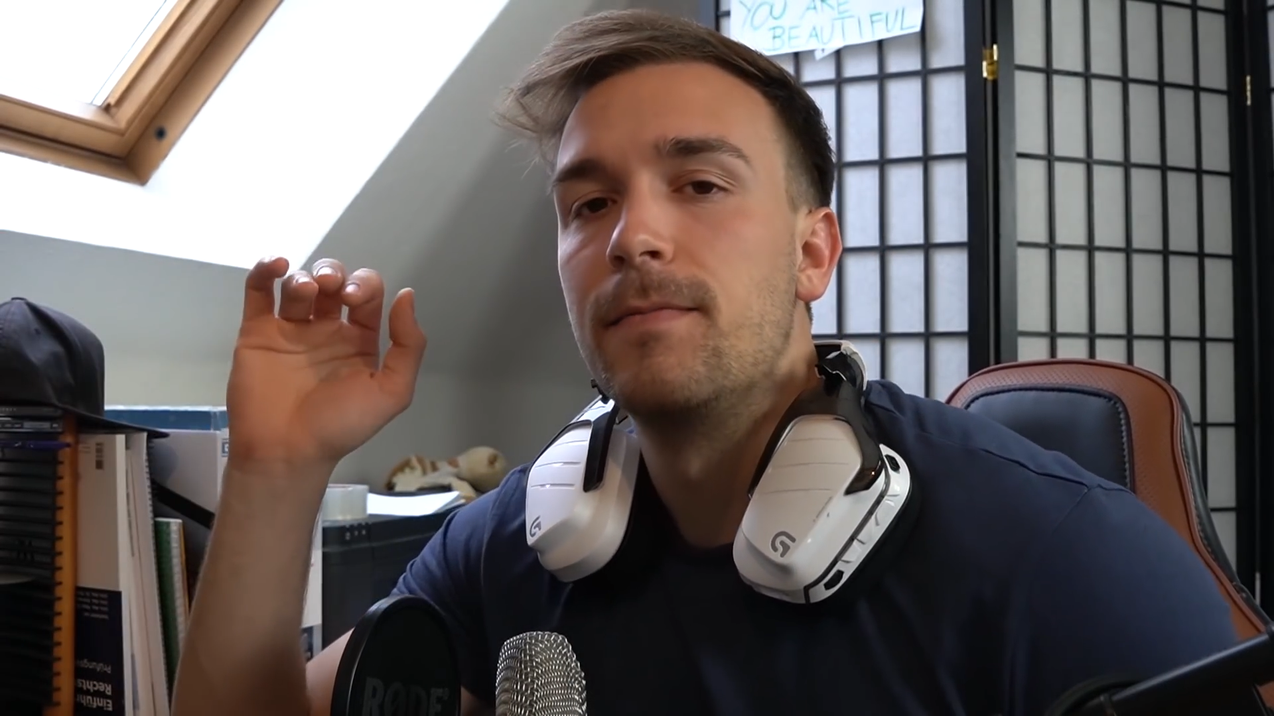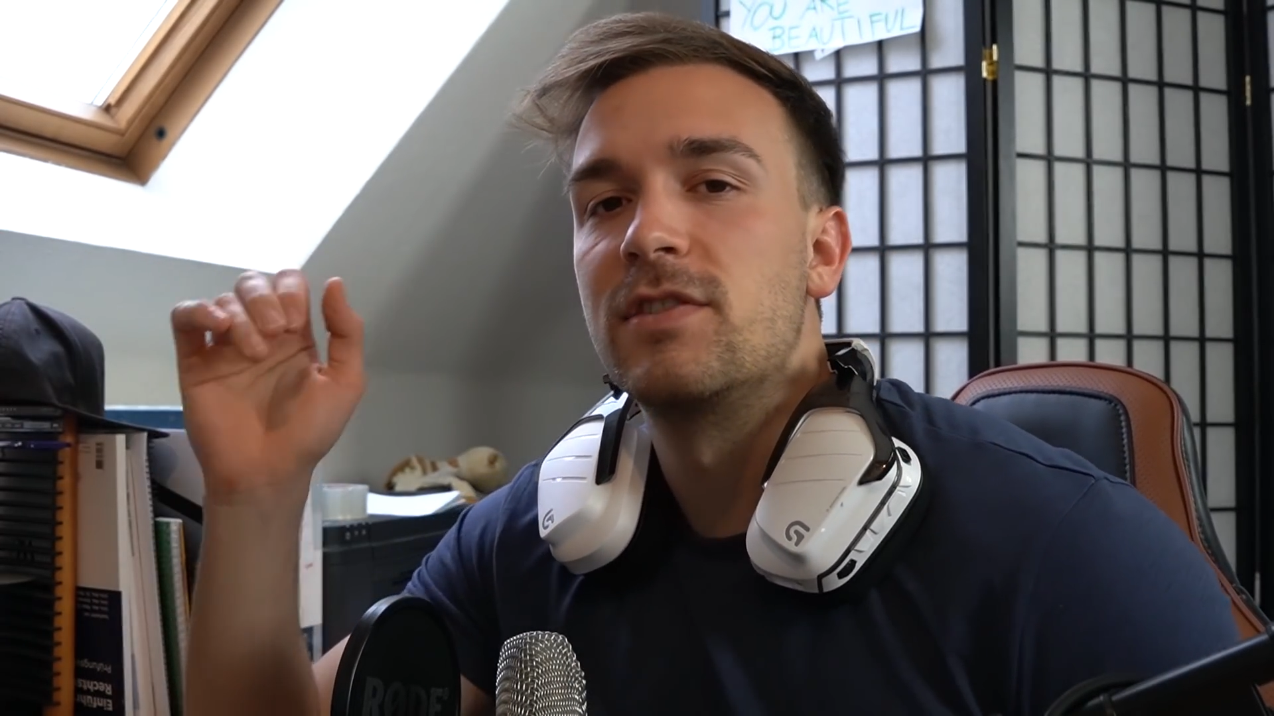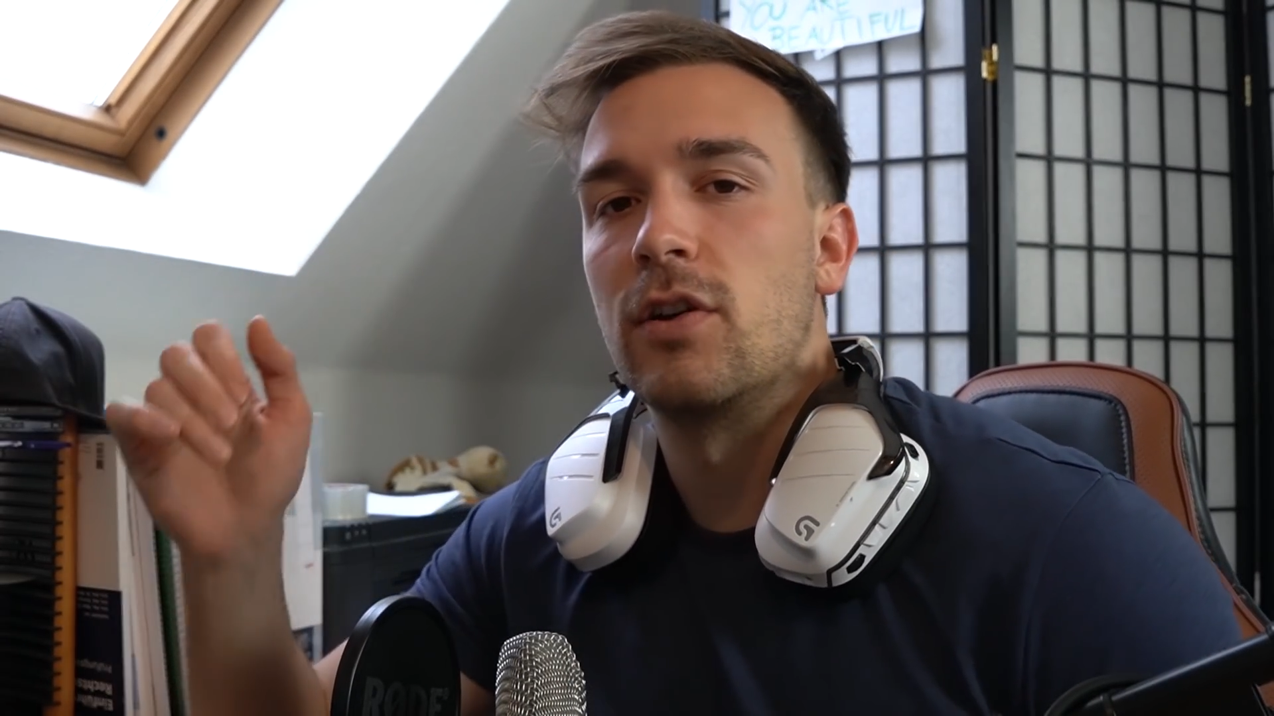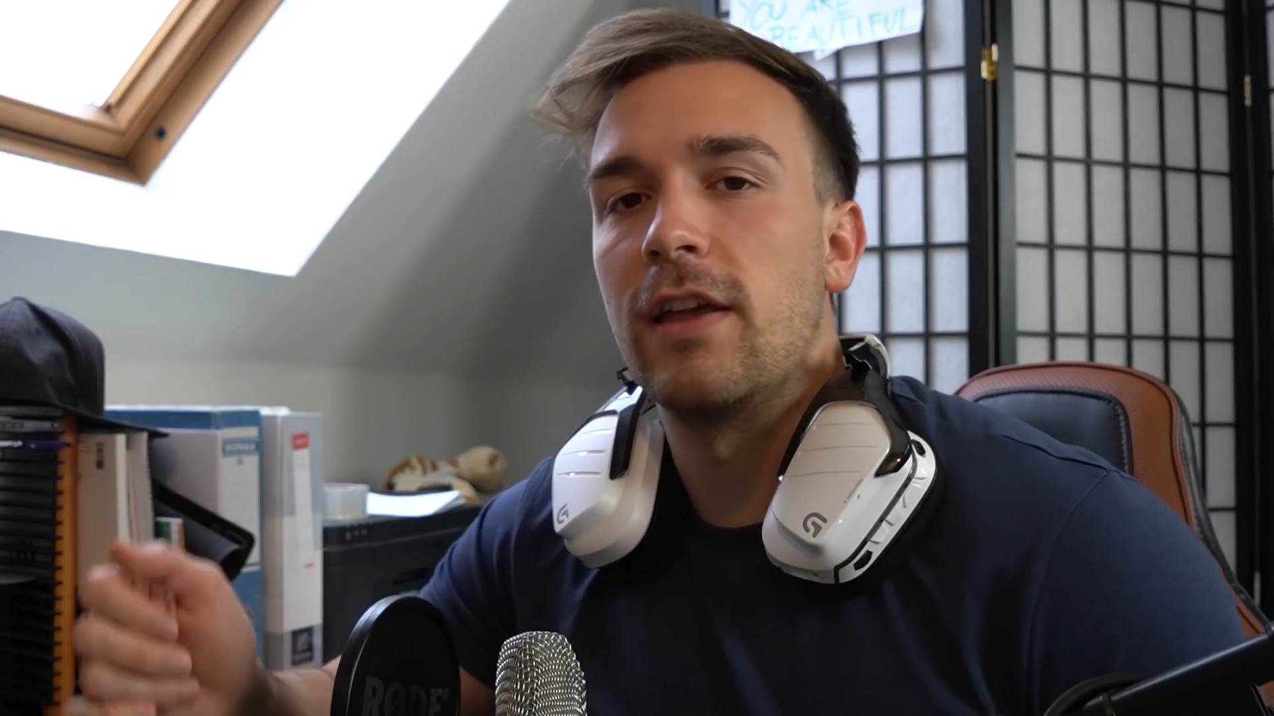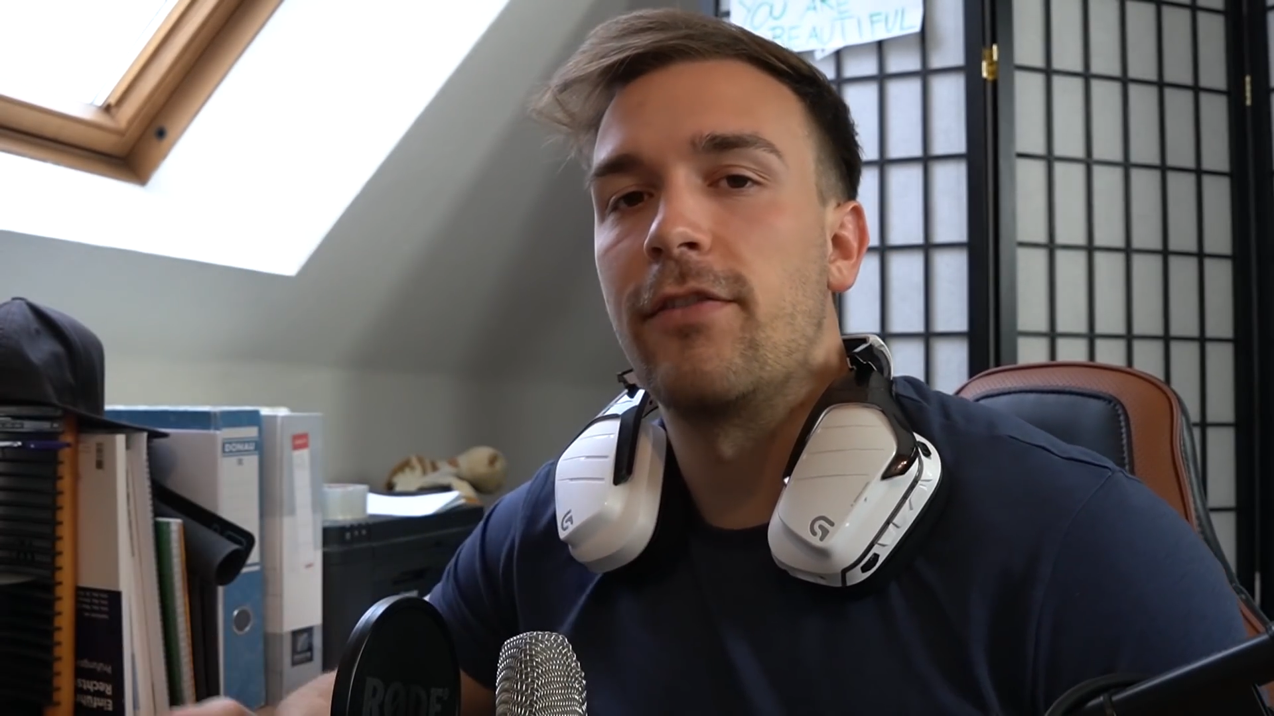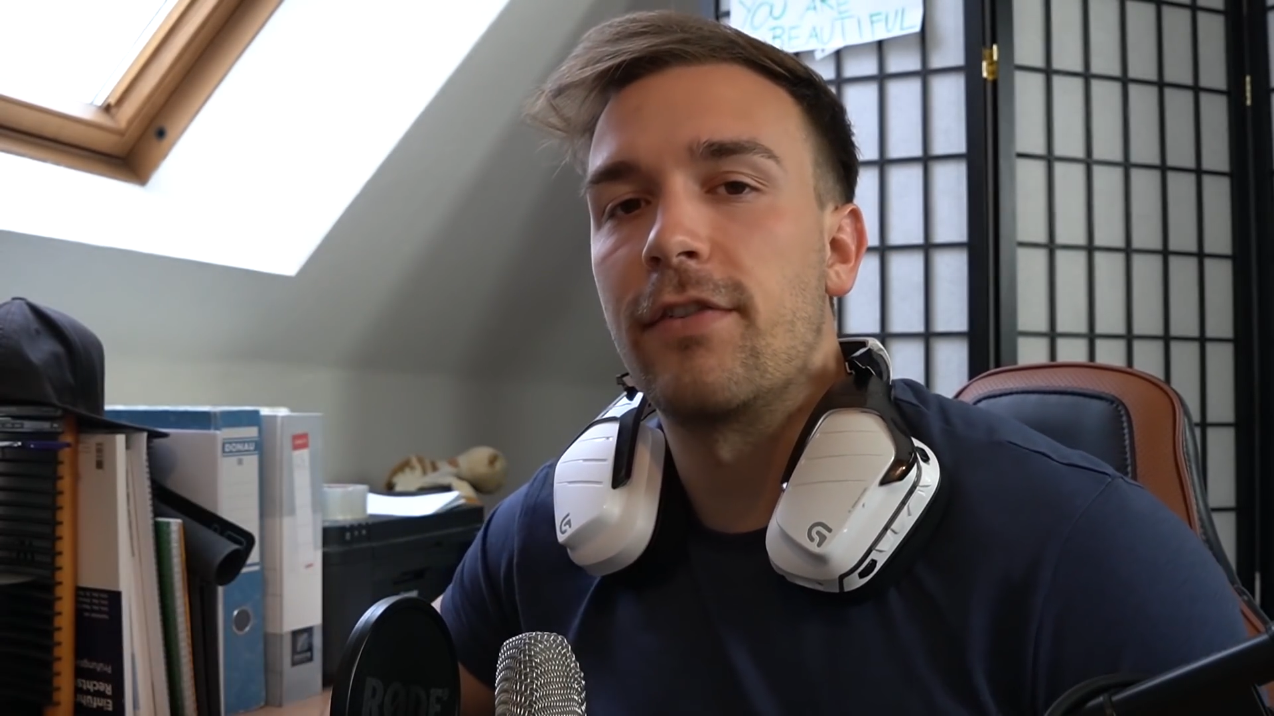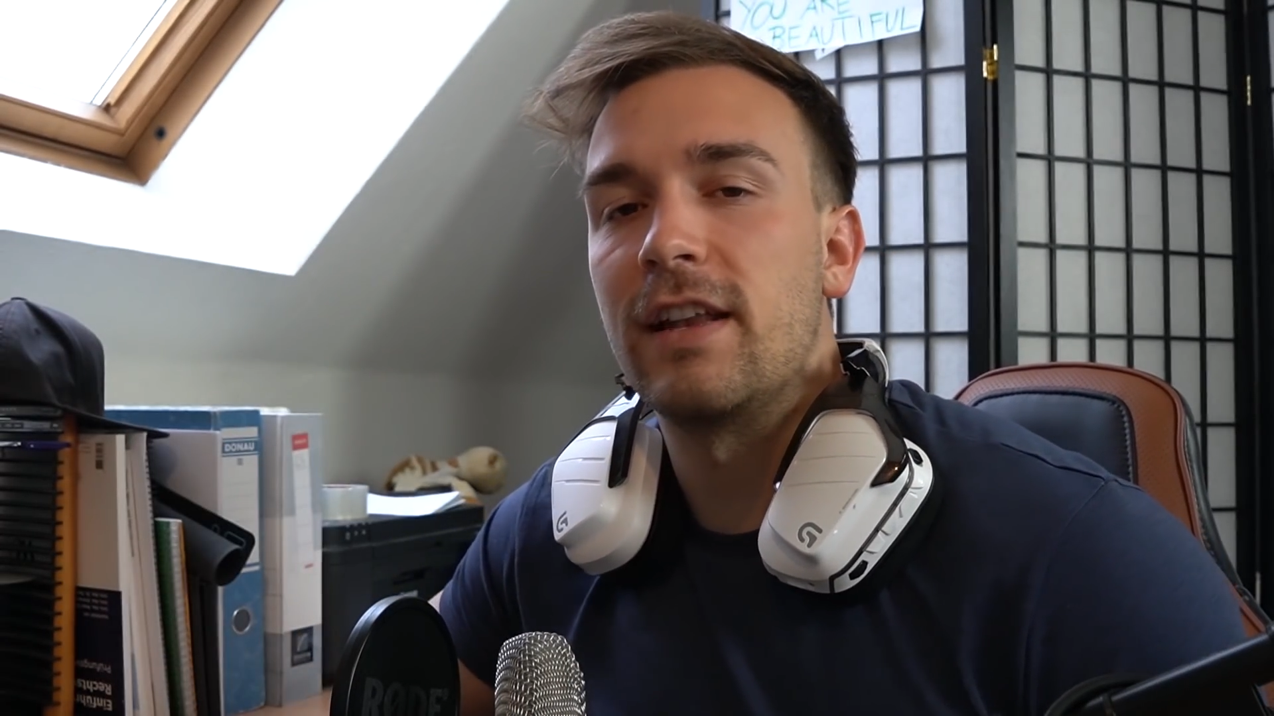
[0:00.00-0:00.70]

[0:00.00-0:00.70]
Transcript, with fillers: So if you have